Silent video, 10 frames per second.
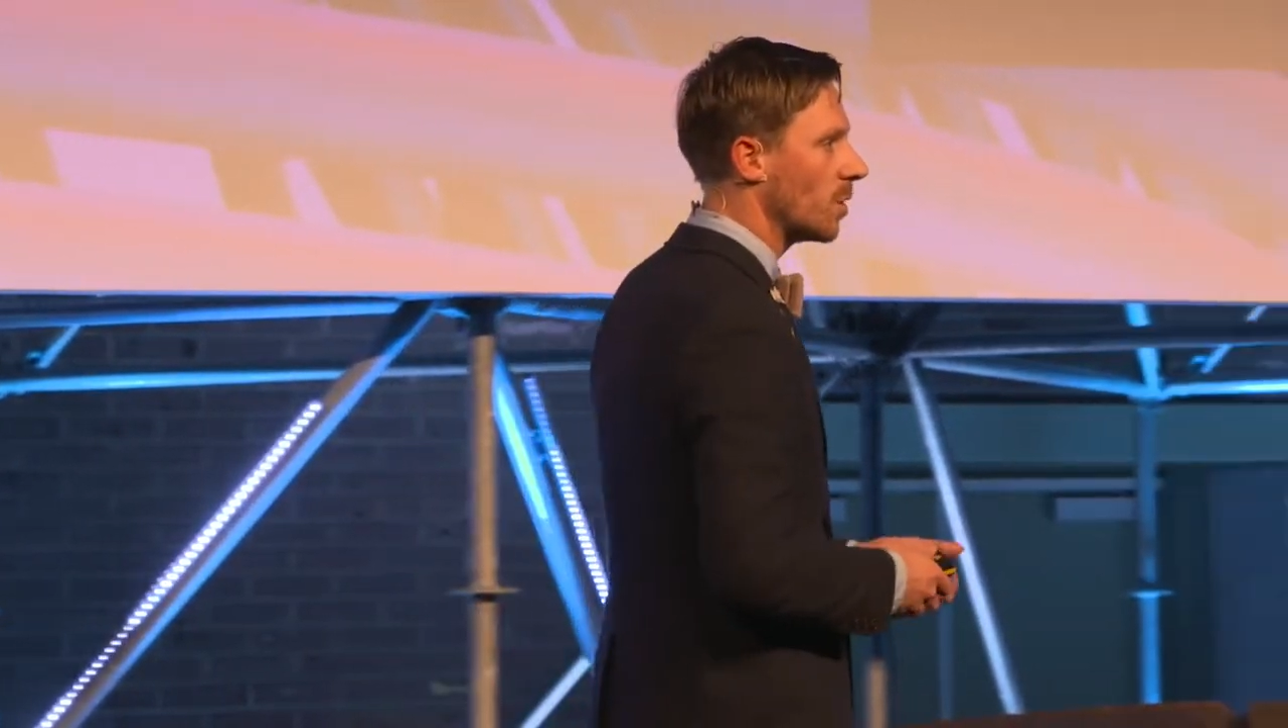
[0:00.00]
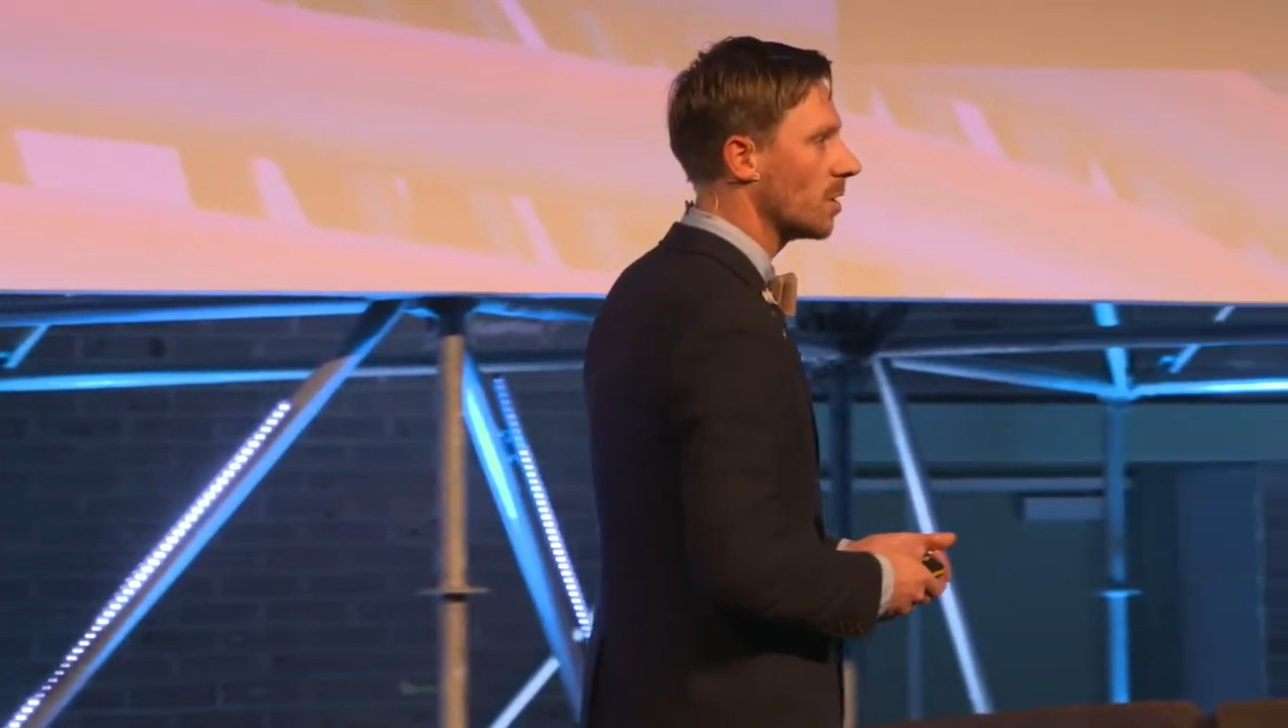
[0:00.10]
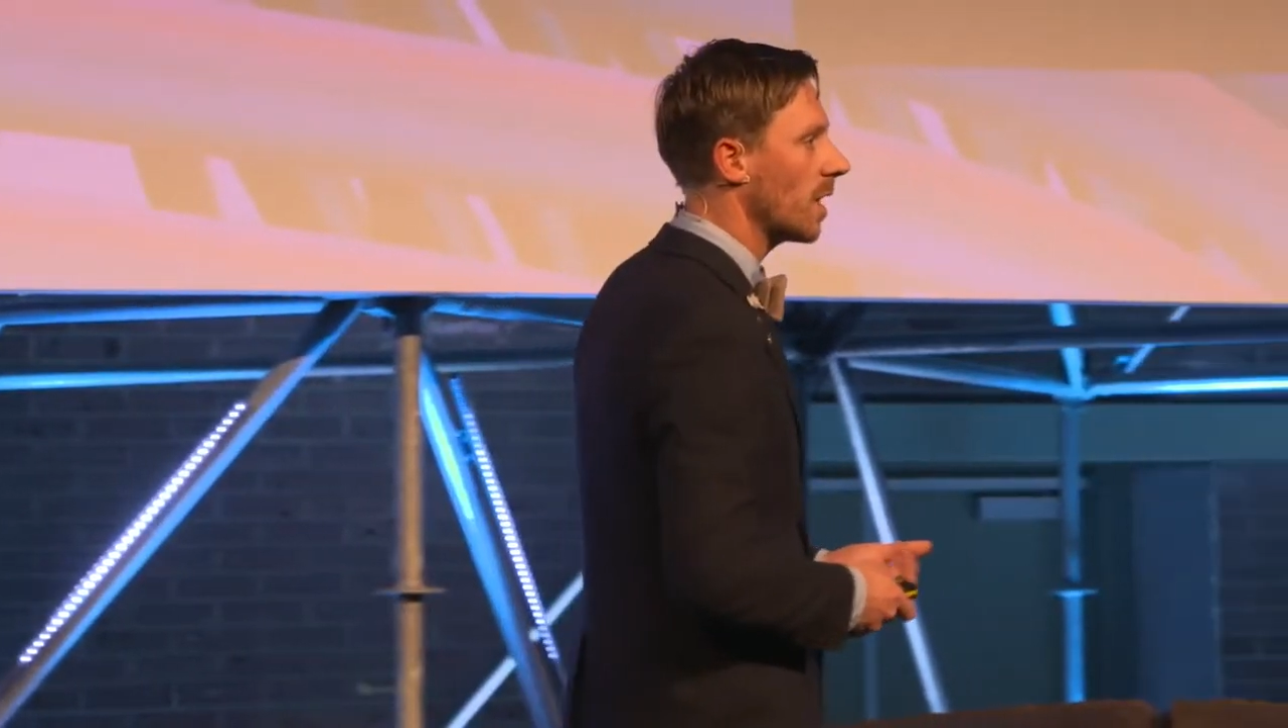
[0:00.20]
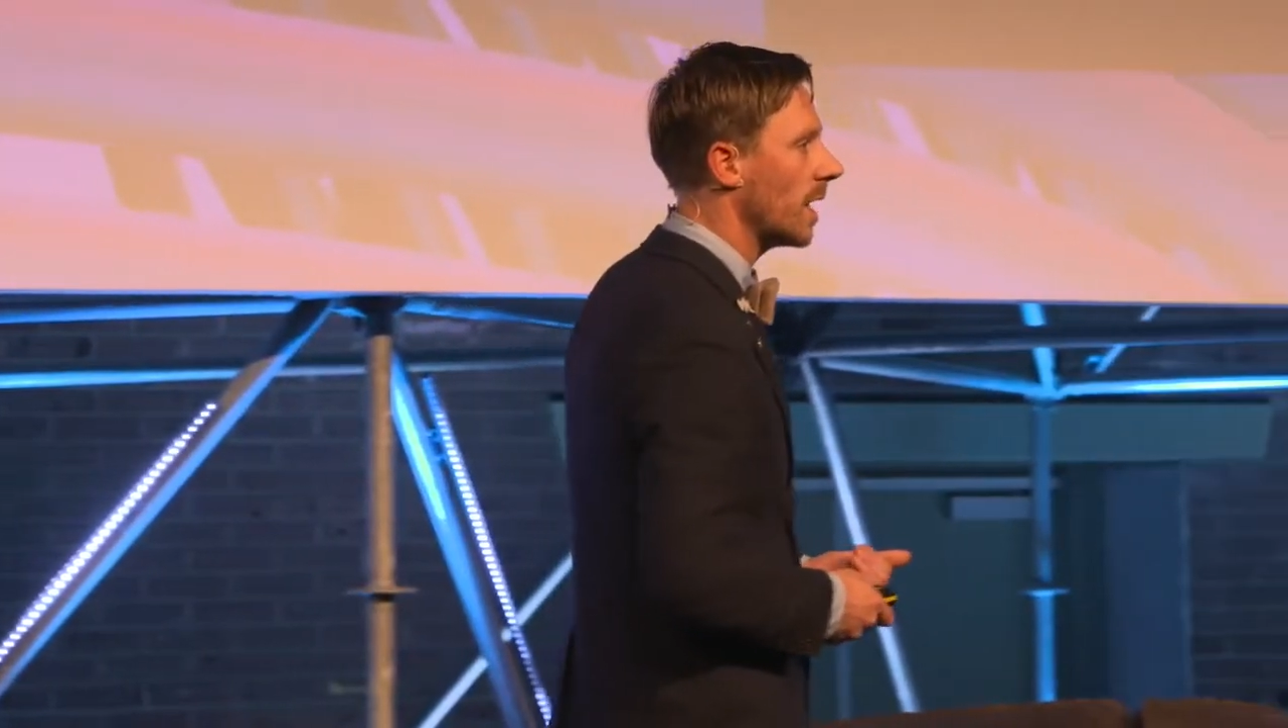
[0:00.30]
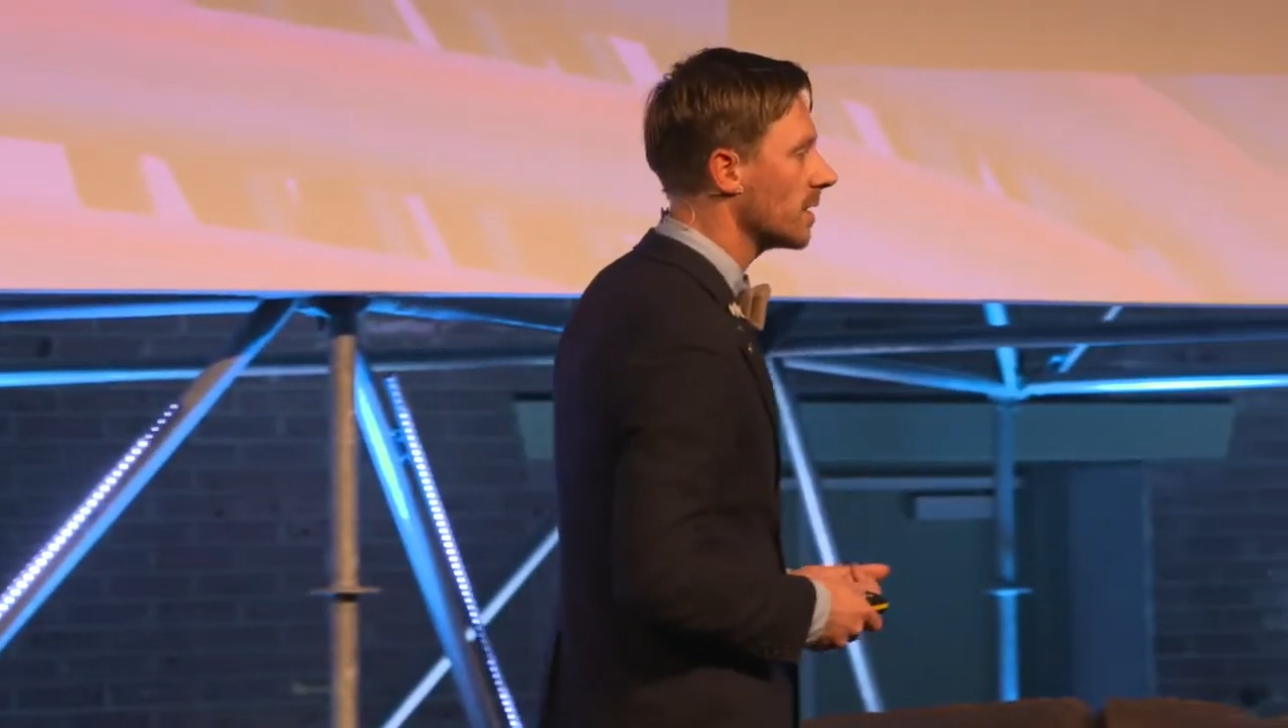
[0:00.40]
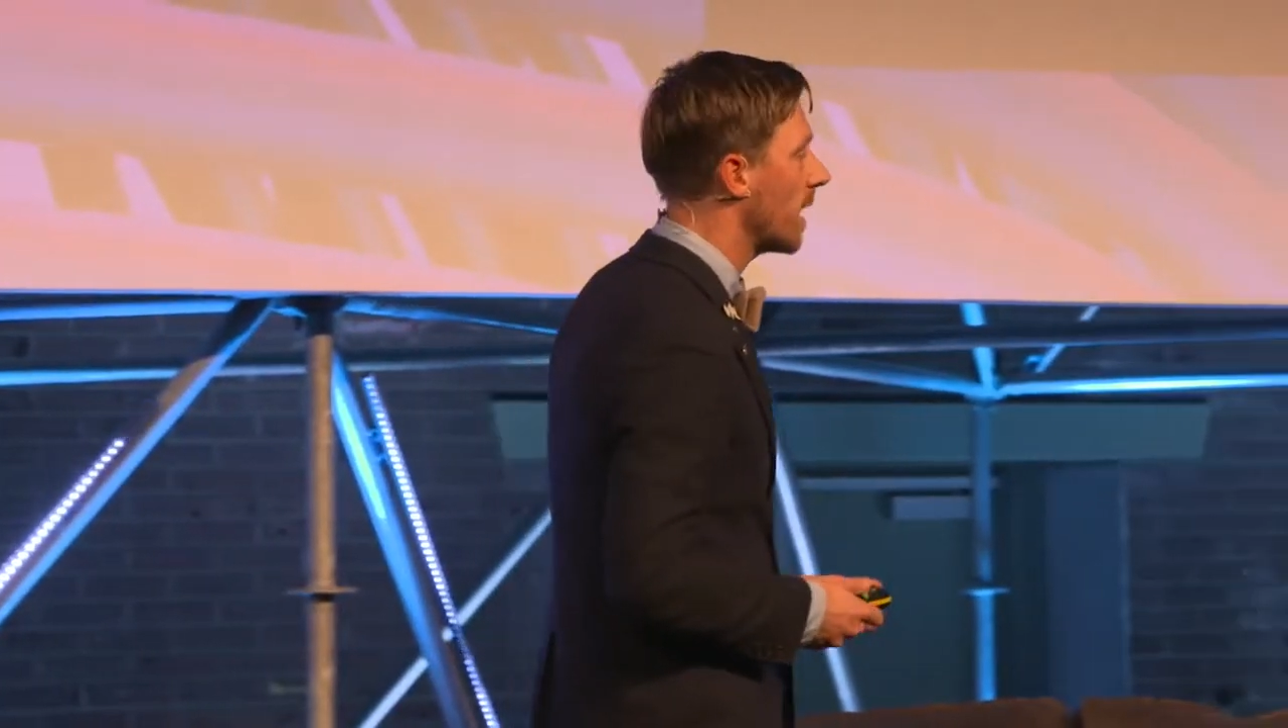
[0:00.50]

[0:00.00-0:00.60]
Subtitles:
world-class